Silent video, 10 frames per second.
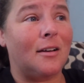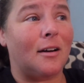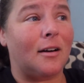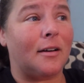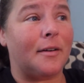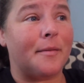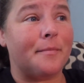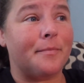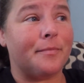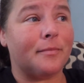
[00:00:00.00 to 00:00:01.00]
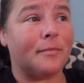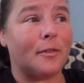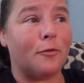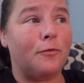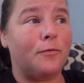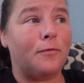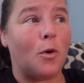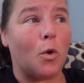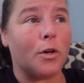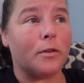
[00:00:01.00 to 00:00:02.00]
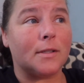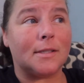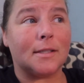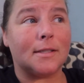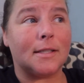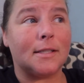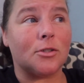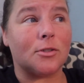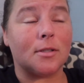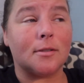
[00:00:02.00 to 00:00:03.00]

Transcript: Um, four of the six kids are still